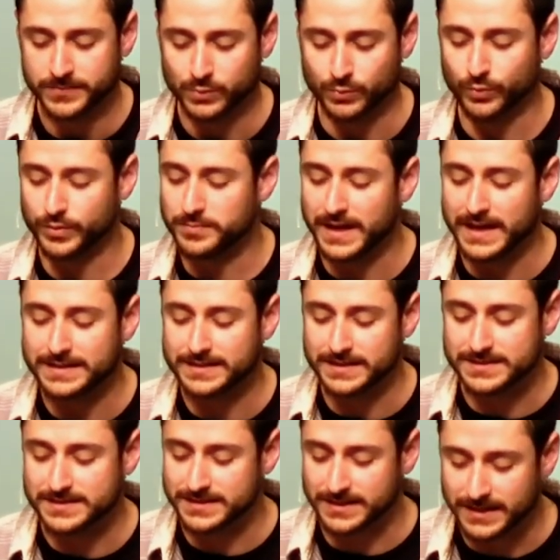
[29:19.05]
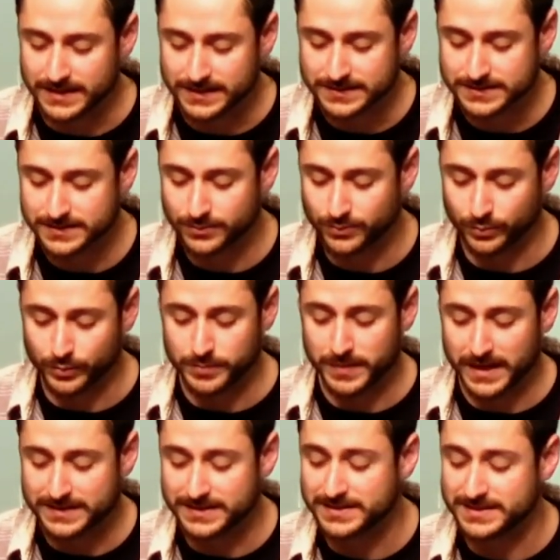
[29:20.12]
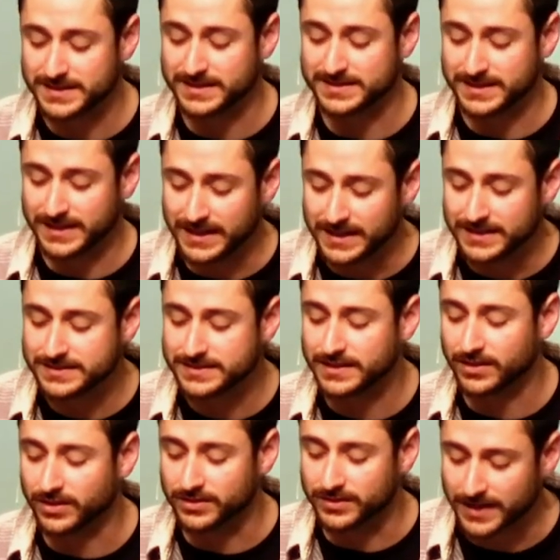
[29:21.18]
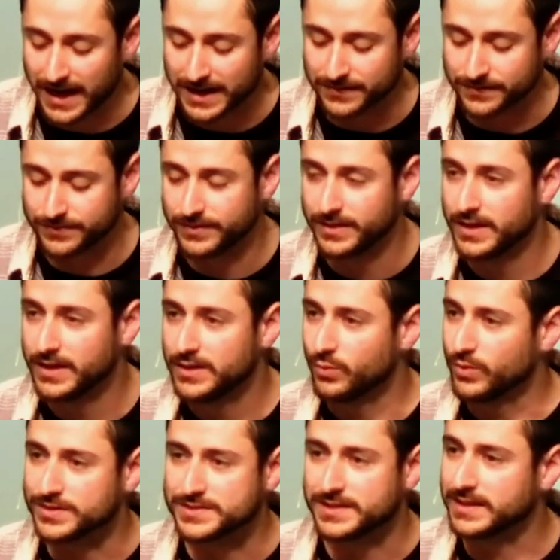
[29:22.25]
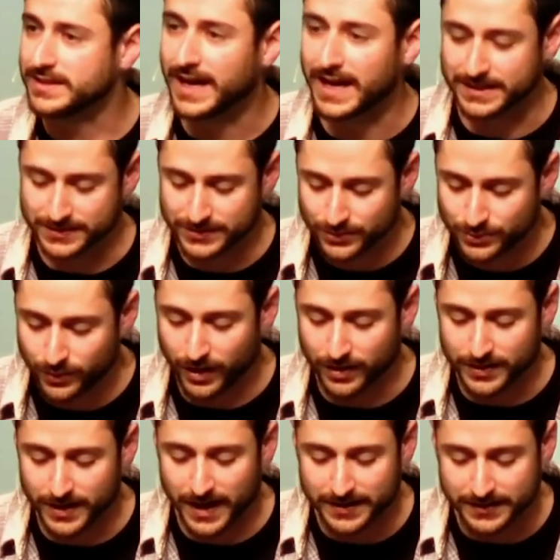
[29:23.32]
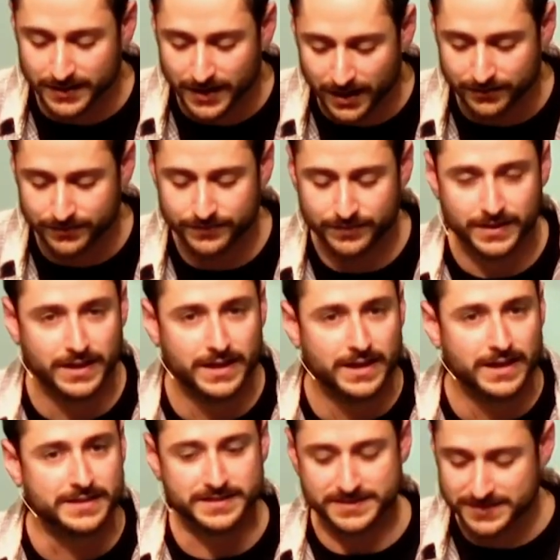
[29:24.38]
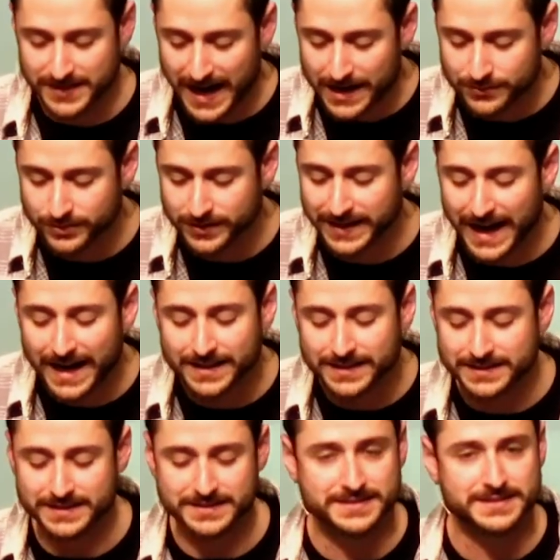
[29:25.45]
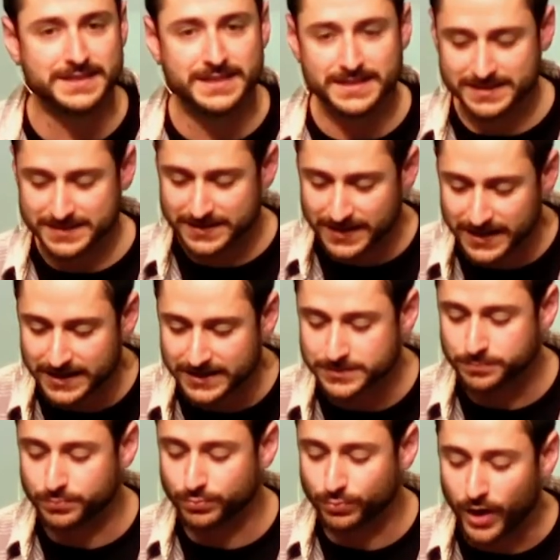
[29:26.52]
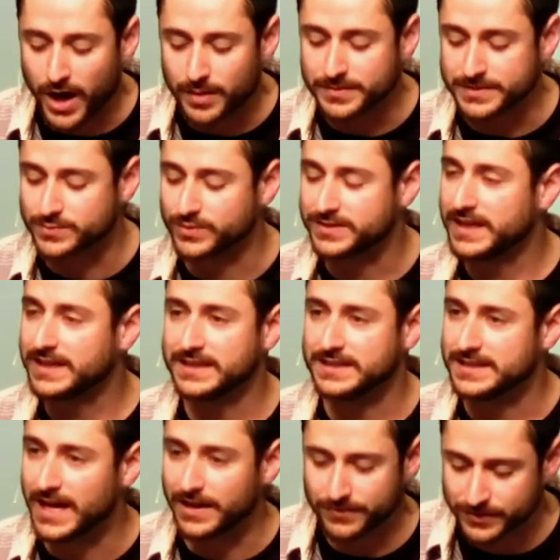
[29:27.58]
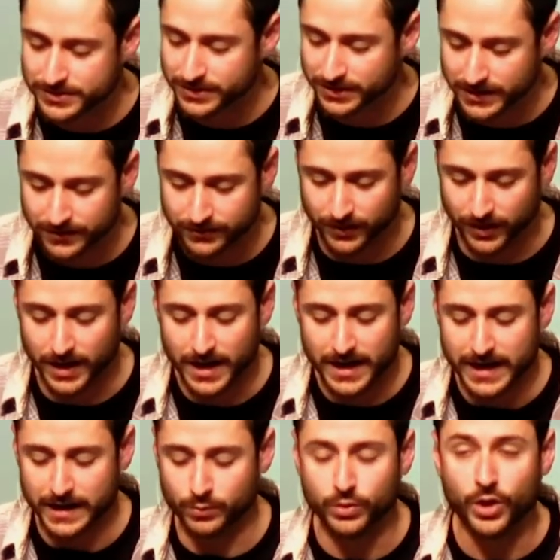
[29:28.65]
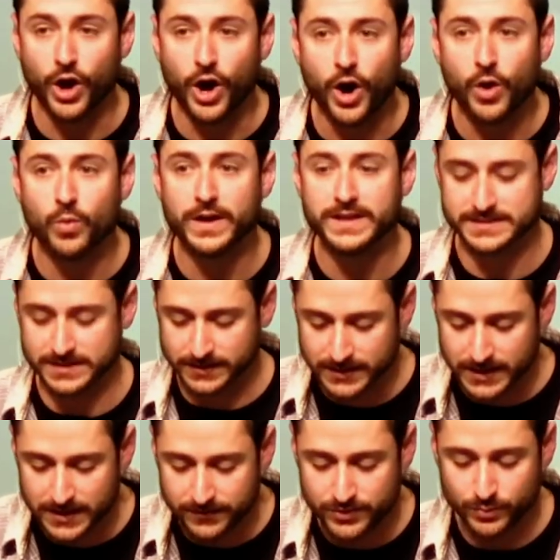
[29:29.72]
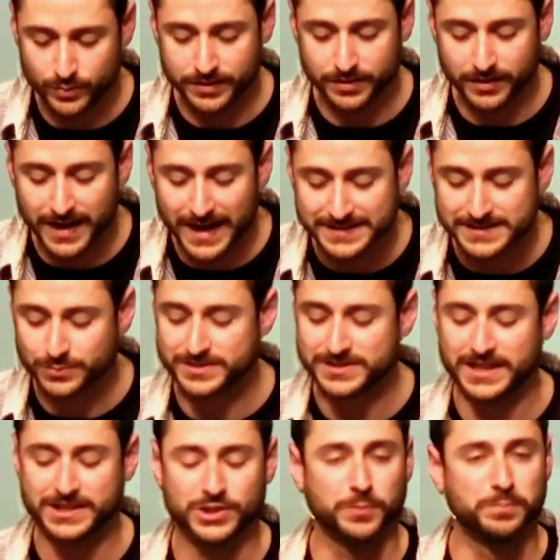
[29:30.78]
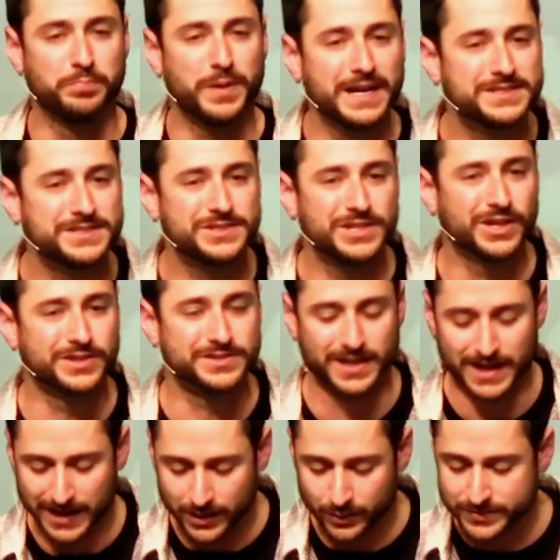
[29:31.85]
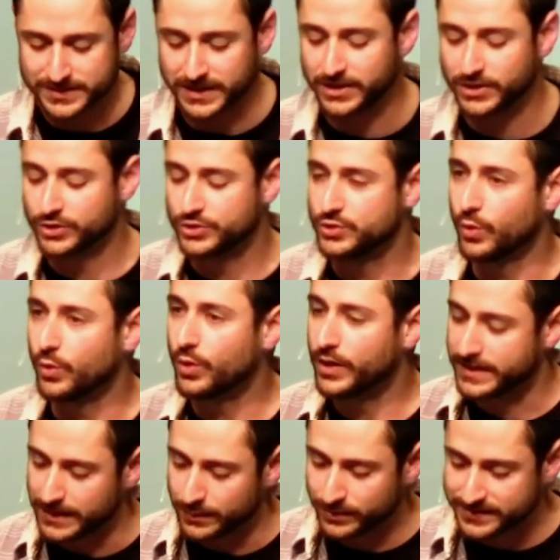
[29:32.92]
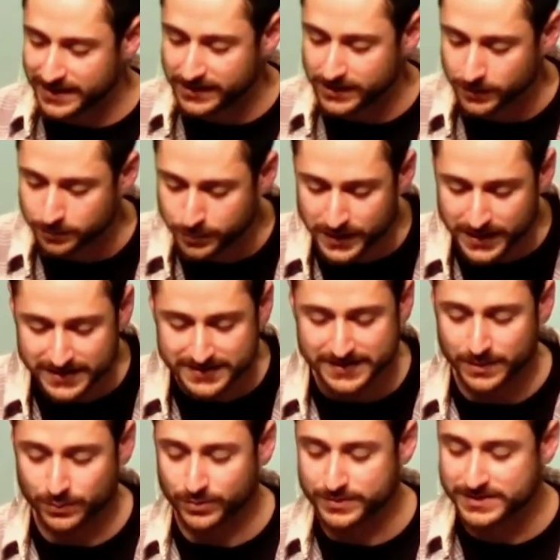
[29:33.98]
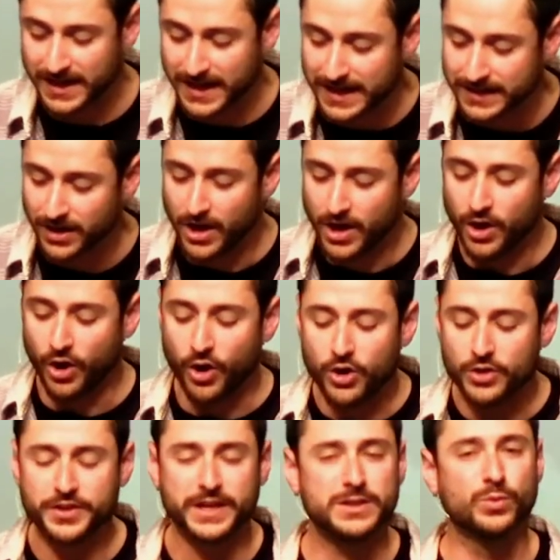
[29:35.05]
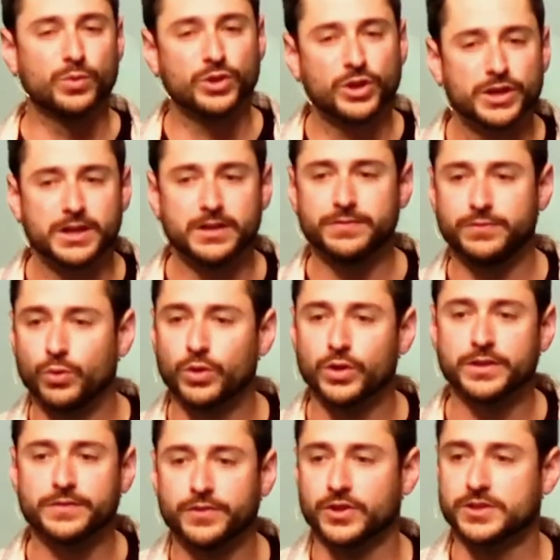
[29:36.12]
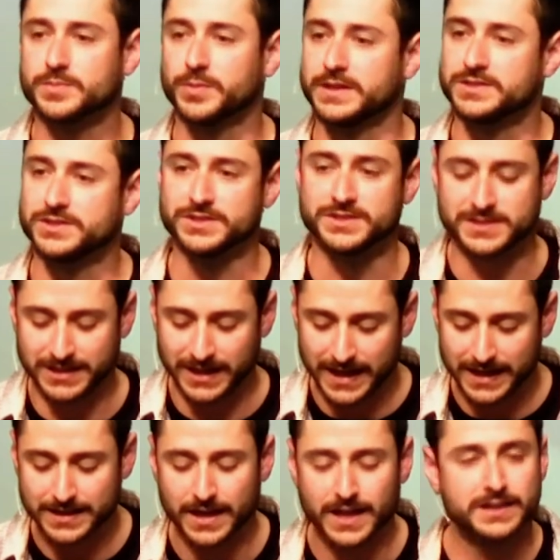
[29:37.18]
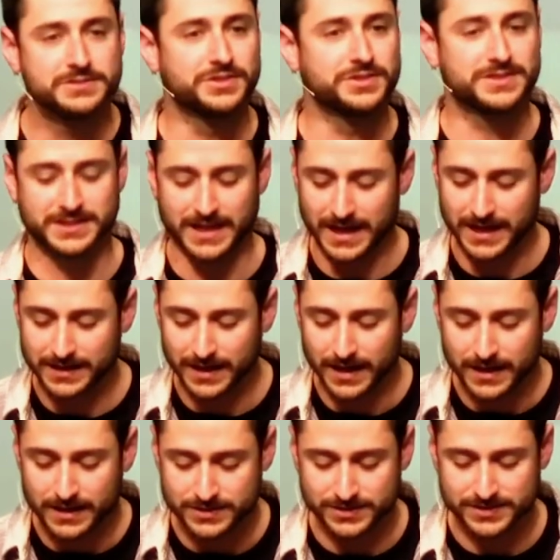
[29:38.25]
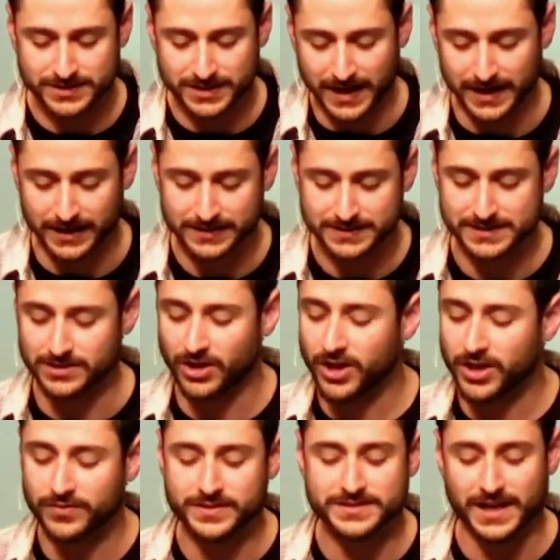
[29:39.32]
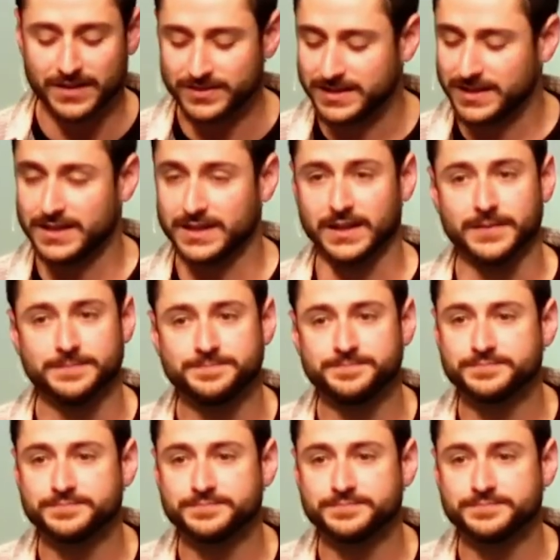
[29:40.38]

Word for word: When we make these things, when we make these things kings in our life, we're saying, God, you are not enough. And the sad reality is, these things promise what they can never deliver and will always leave you with less. It will take your best years, it will take your joy, it will take your peace, it will take all that you were looking for in the first place. Just take, just take, just take. See, all of us have a king.